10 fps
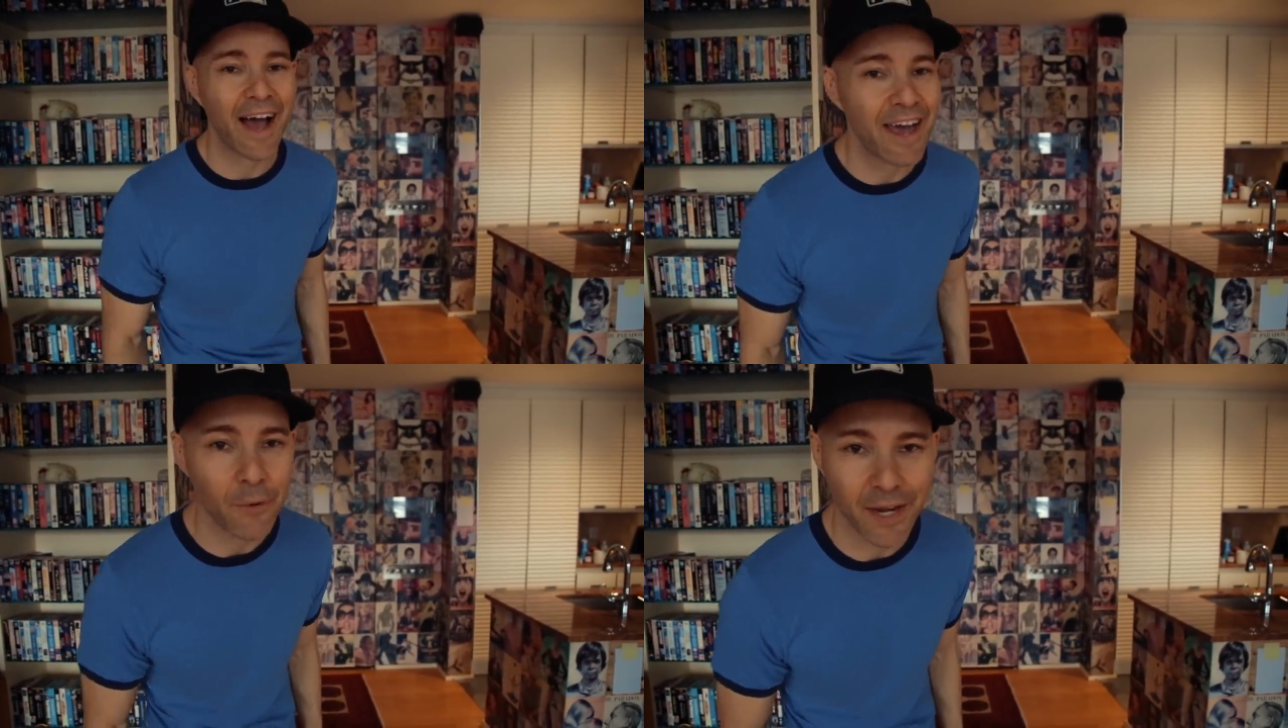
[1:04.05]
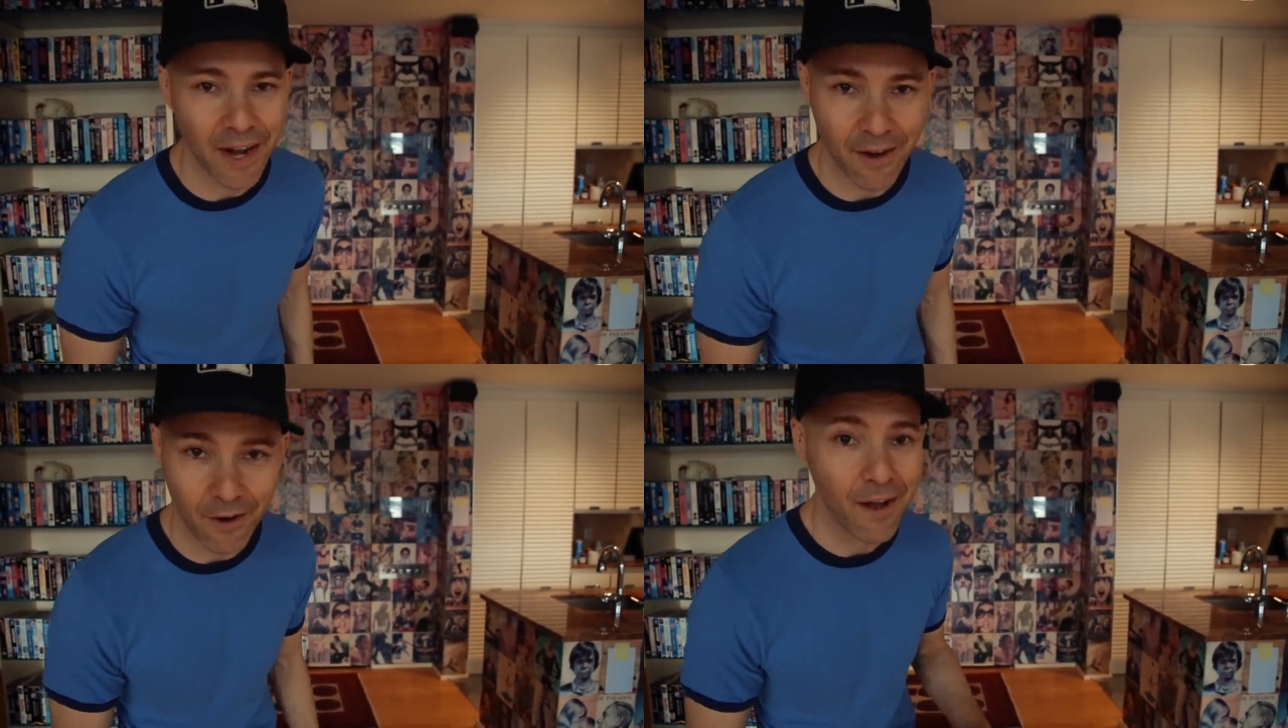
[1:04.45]
I don't
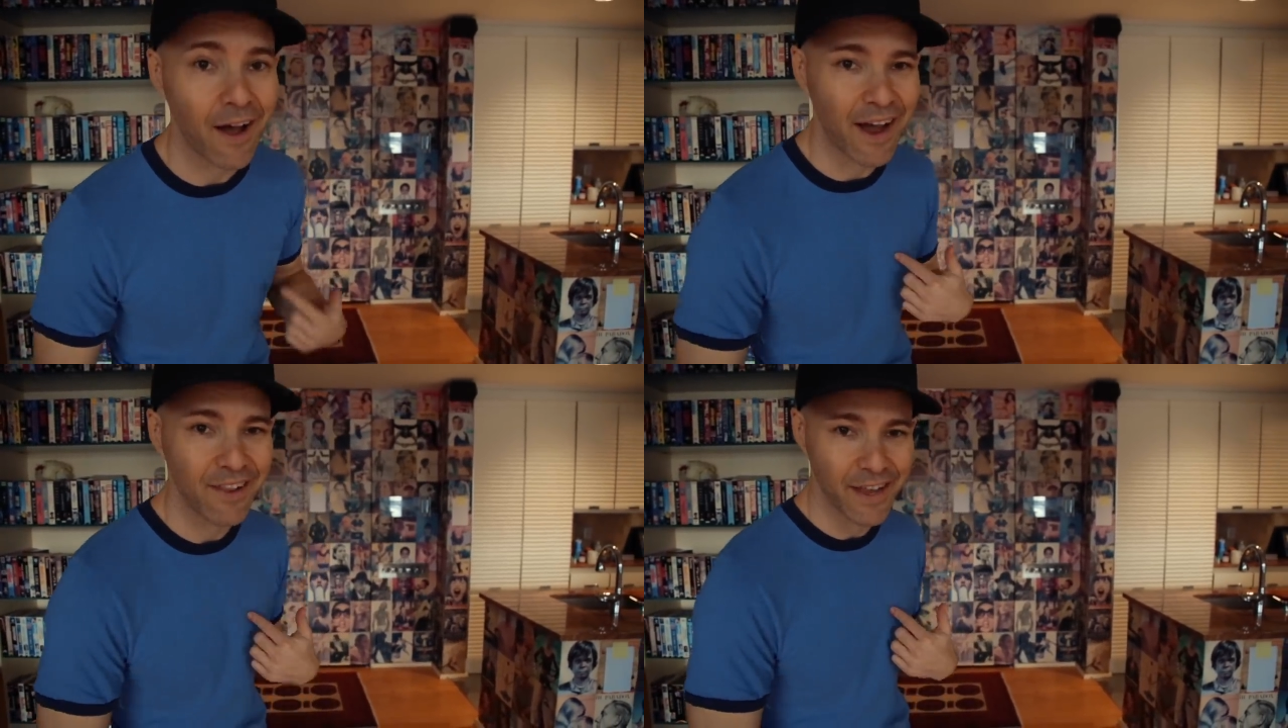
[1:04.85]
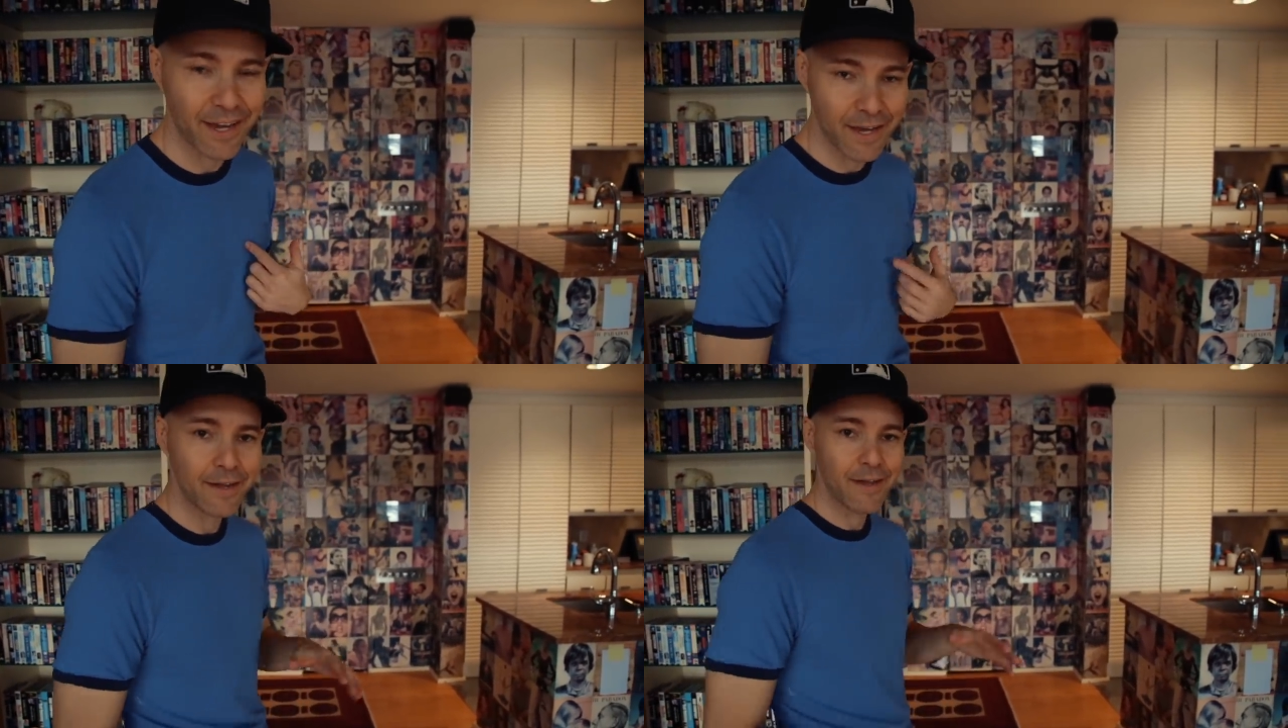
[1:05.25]
care. I
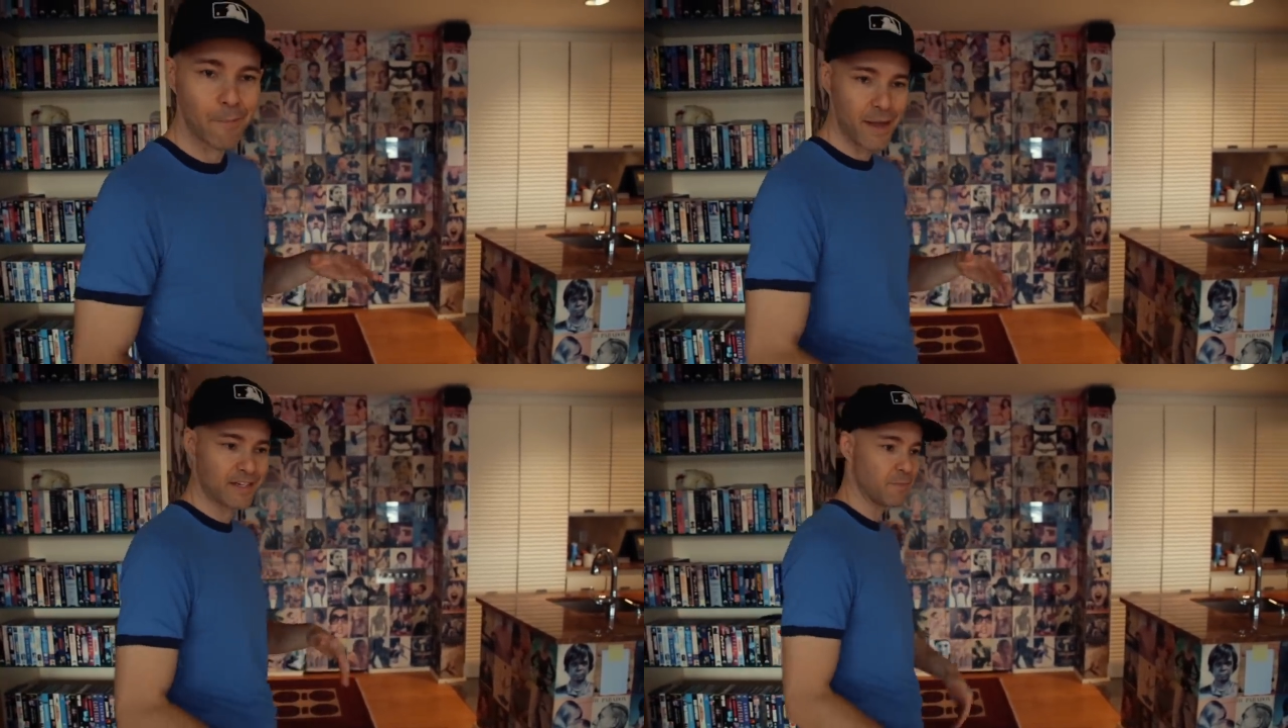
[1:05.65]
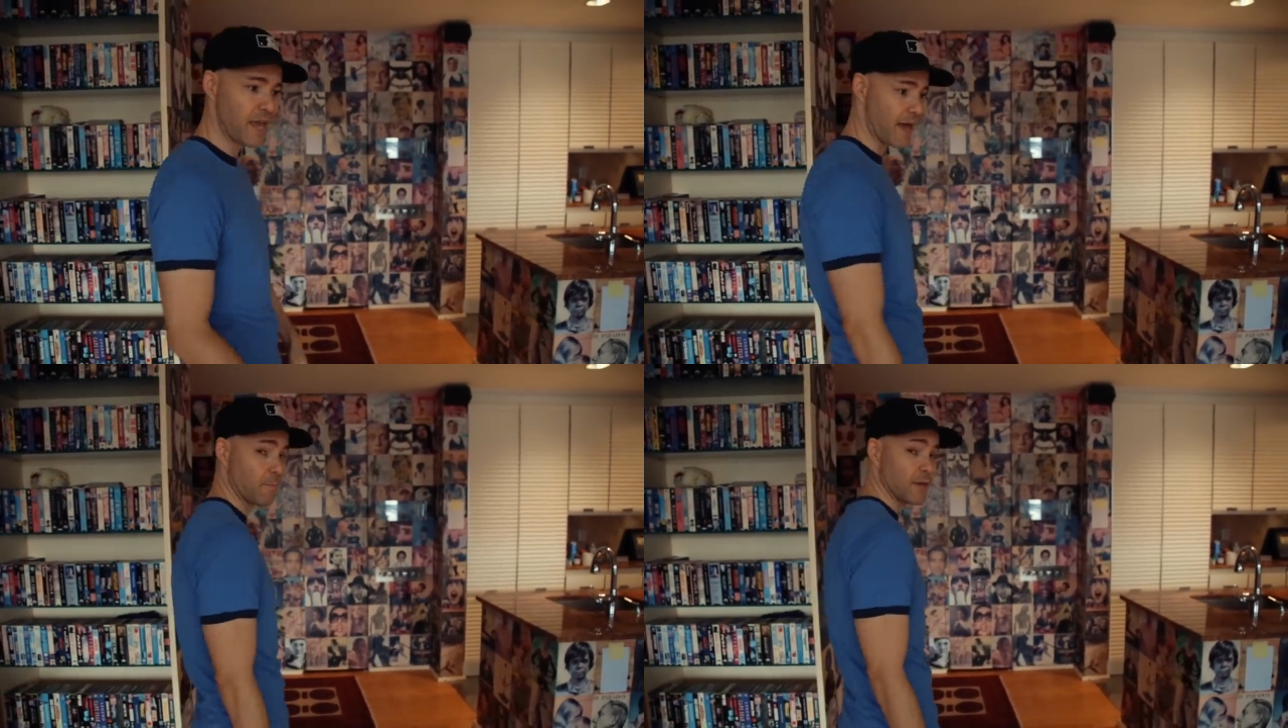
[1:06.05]
like it. Makes
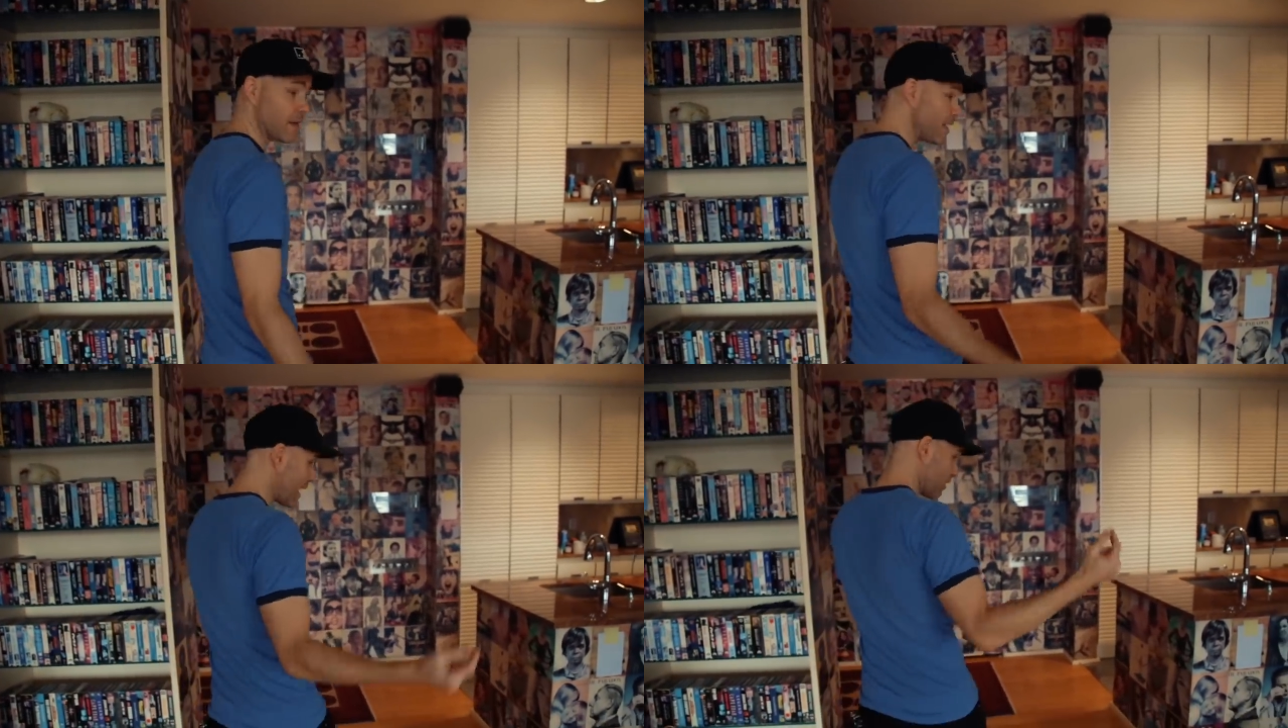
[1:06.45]
me happy.